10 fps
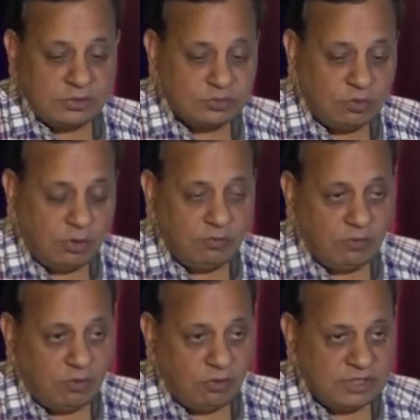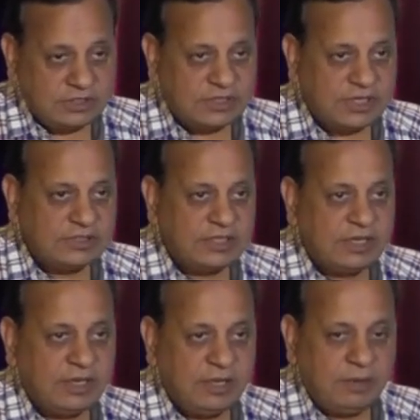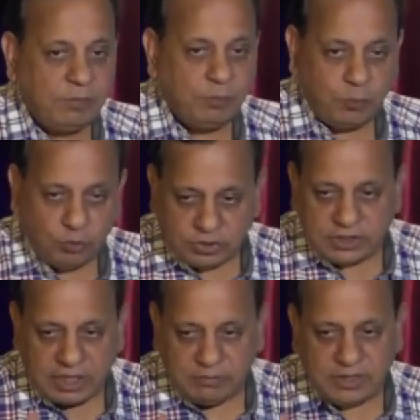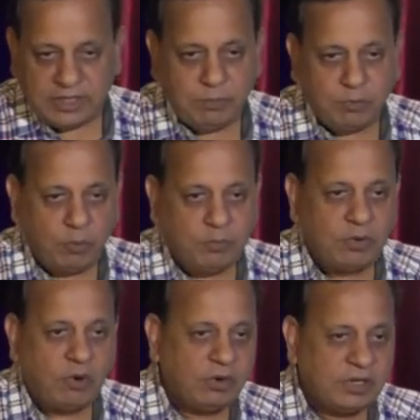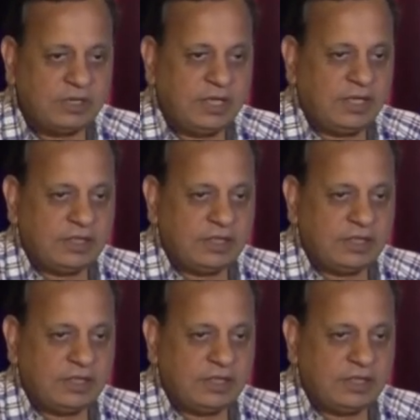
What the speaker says: solve all these things and put them in a proper order,